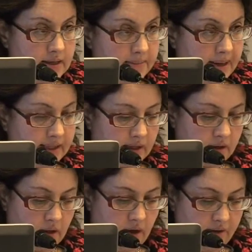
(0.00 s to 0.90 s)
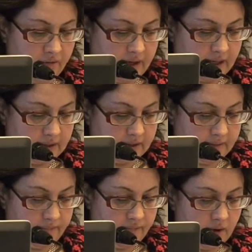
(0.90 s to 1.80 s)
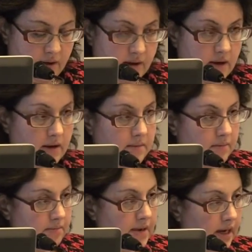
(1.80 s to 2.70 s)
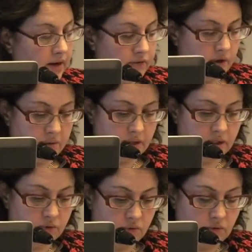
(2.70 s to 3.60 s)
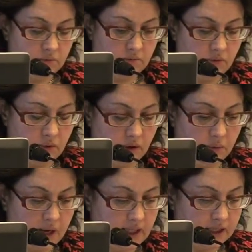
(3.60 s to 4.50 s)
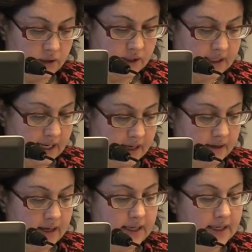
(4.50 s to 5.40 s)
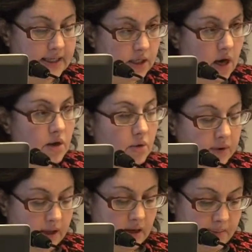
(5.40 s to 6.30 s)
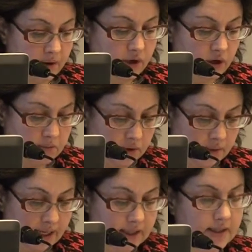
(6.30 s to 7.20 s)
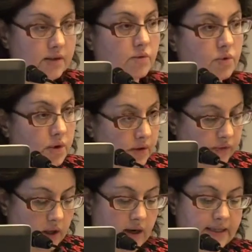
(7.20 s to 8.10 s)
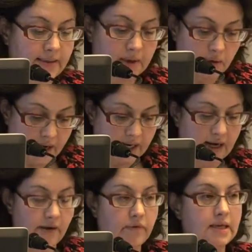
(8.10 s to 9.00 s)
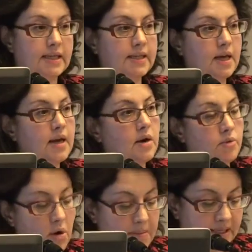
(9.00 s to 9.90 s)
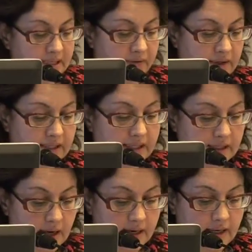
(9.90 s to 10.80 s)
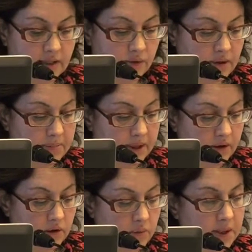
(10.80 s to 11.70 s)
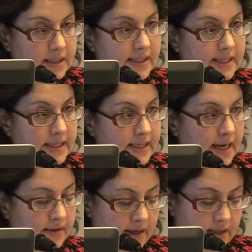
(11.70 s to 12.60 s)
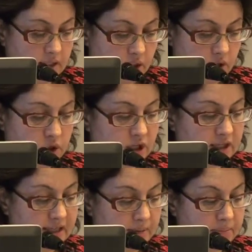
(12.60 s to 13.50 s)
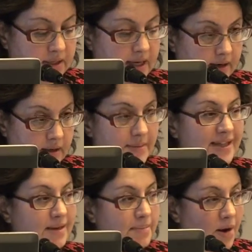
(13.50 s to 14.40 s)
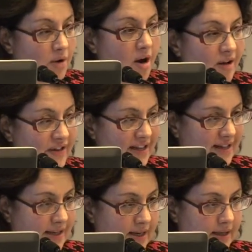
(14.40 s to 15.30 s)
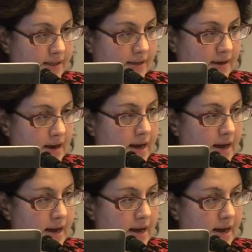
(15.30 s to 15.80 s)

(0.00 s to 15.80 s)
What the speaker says: depends on a lot of things. Many of you in this room will well understand that it is not only about human rights, the rule of law, democratic governance, robust civil societies, or the political will to sustain the institutions that protect them. It's about all these things.